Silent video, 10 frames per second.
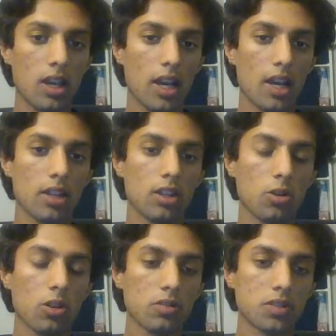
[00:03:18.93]
And the
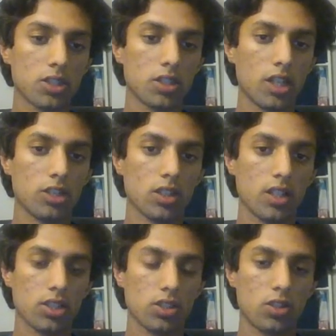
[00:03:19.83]
goal of such an
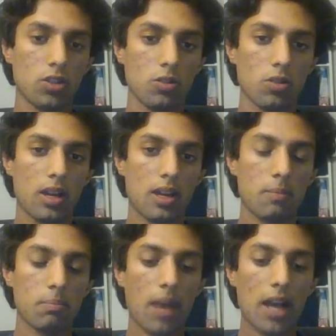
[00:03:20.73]
agent is to
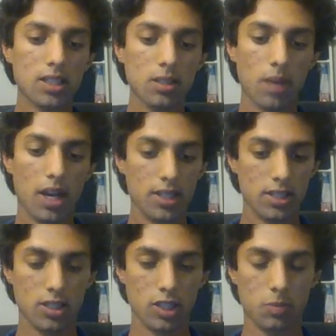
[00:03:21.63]
maximize
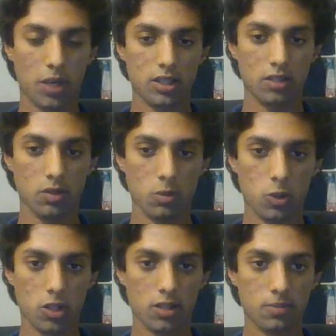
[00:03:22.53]
its expected
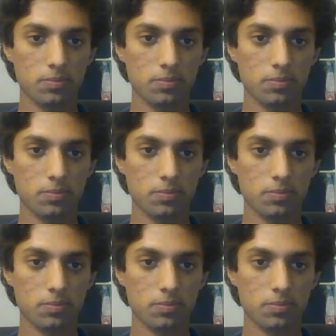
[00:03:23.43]
reward.